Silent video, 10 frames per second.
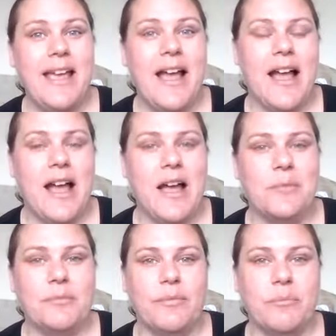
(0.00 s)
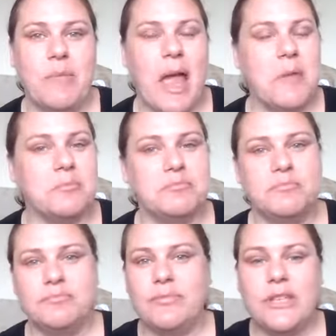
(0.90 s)
I'm
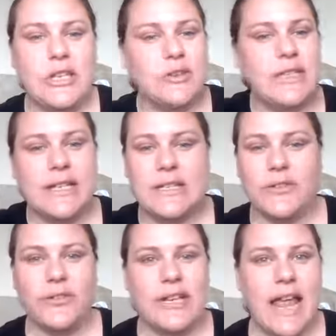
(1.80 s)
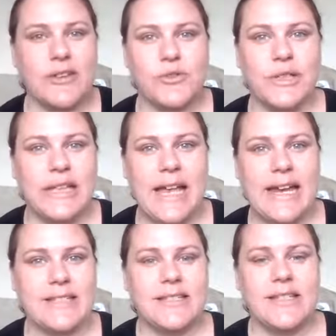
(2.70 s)
using a different natural
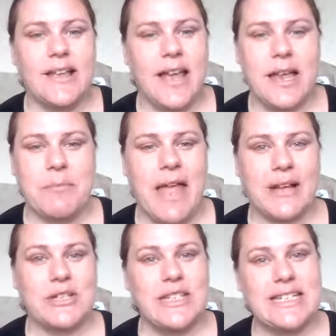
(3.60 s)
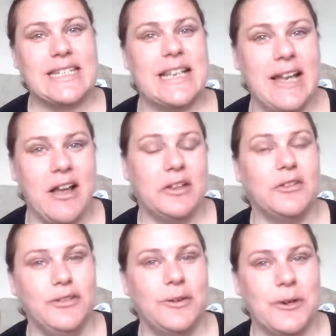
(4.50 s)
light. I'm actually sitting on the
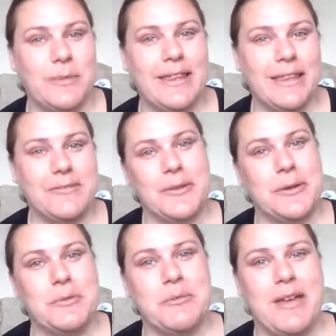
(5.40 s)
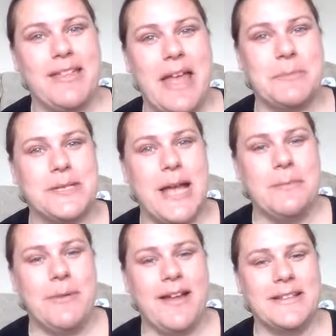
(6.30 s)
floor in my living room with my laptop
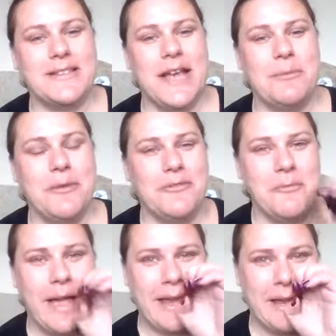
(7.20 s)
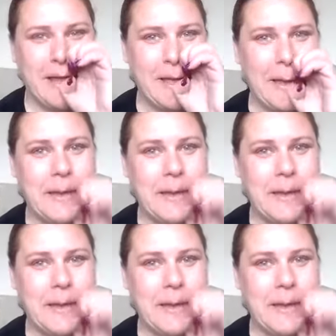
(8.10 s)
on top of my